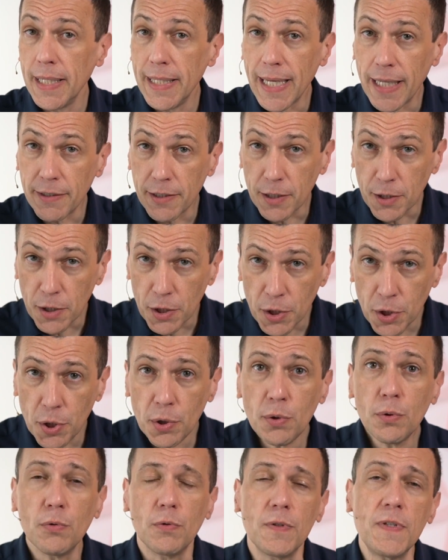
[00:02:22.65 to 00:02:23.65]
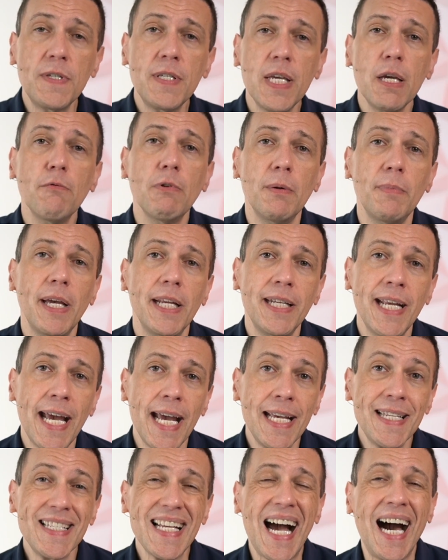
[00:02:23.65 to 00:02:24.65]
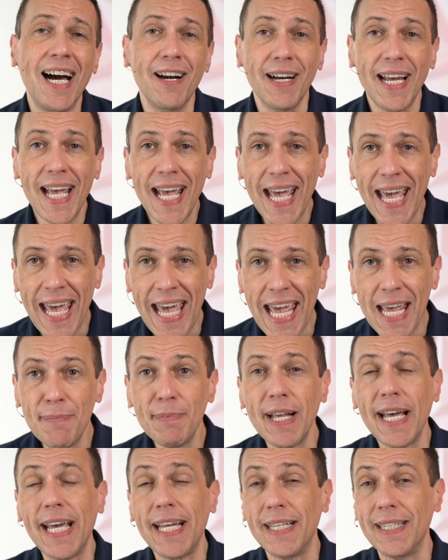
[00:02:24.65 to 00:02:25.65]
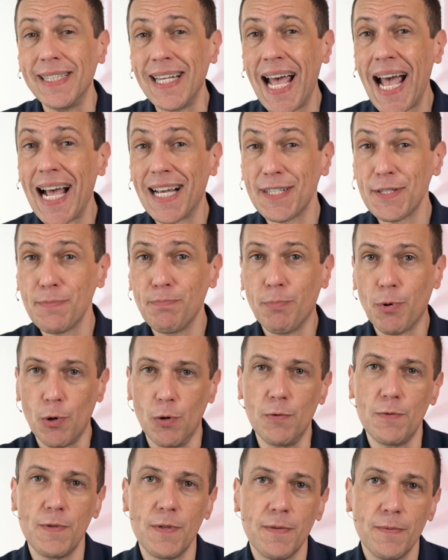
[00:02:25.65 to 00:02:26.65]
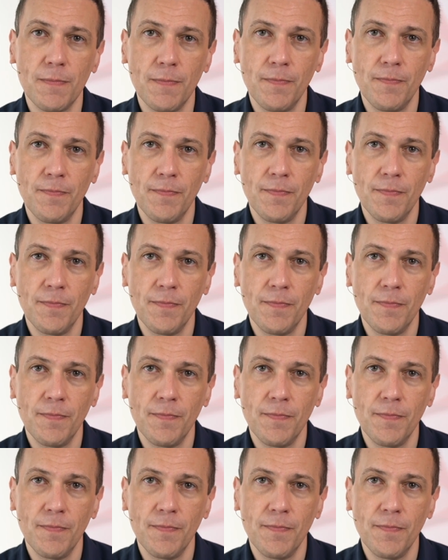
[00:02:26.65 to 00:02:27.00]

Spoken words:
The other two SQLBI Days are aimed at DAX pros.